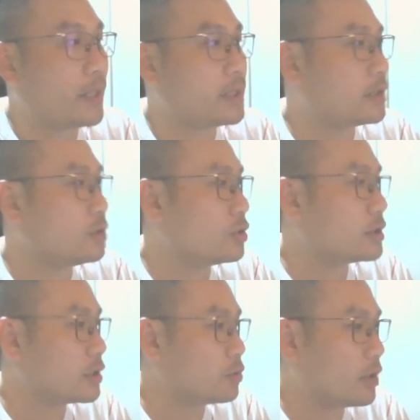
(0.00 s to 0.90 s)
mention
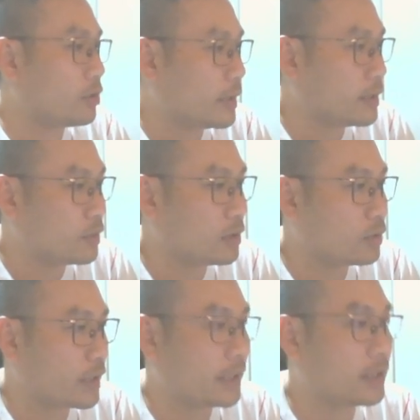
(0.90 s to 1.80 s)
those as well when we
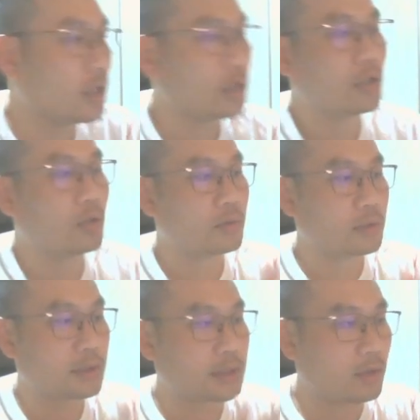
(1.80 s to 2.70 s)
look at it. So
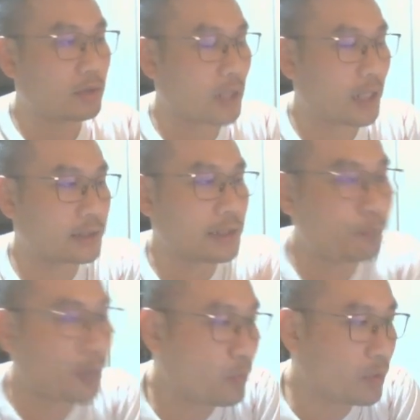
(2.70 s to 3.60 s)

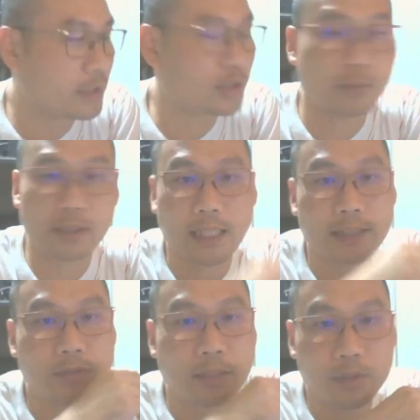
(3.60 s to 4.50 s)
some prep work needs to be
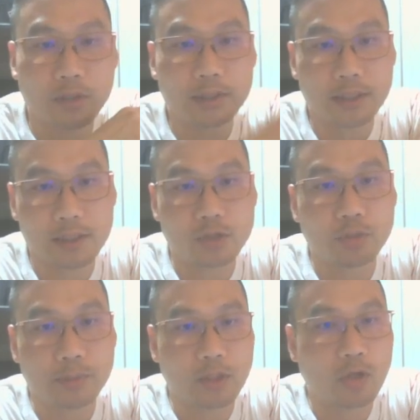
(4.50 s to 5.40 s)
done, right? Because this is
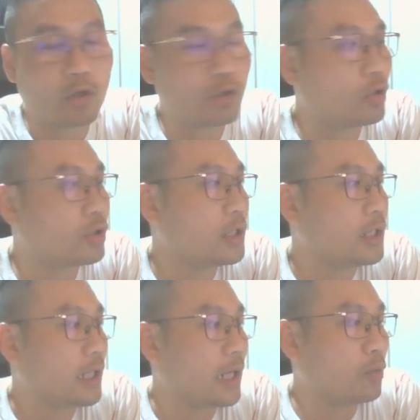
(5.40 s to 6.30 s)
going to be a long code.
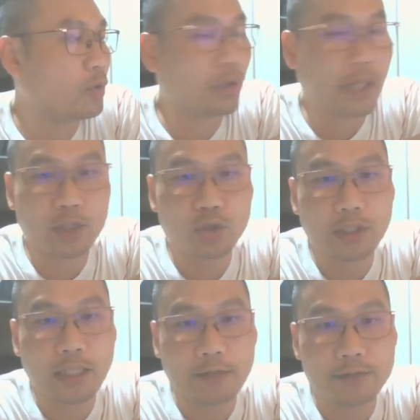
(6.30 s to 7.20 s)
I will
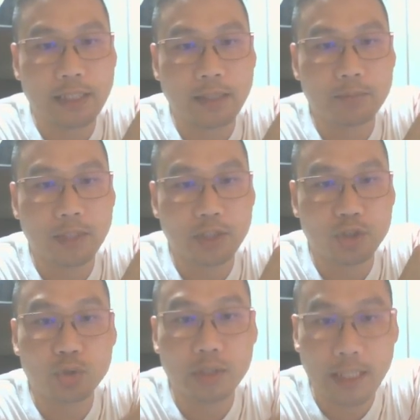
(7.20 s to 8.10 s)
actually have some
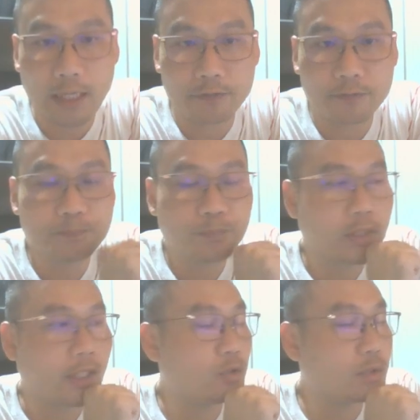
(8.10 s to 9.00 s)
UDF,
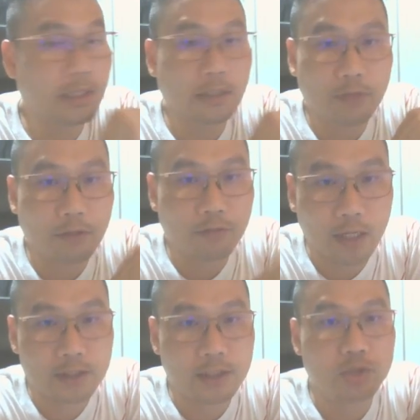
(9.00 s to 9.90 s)
okay, user defined
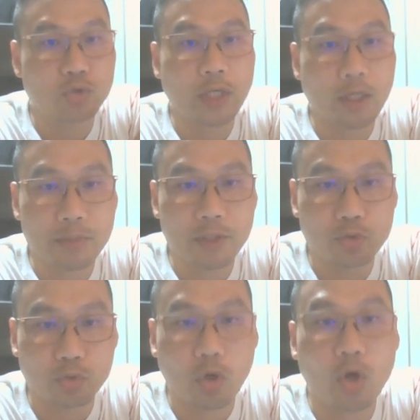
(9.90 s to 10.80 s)
functions to help me
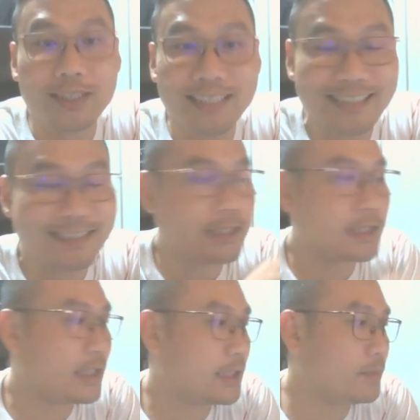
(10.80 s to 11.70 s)
to organize
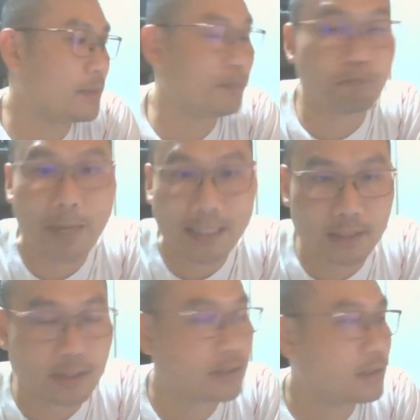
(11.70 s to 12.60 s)
things a little bit
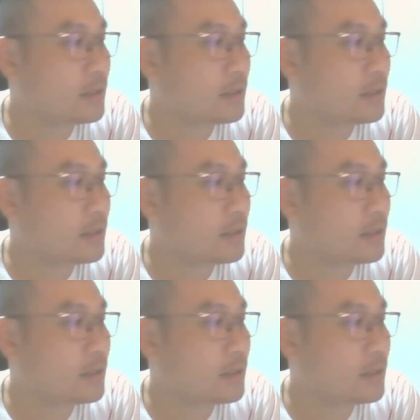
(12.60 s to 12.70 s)
better,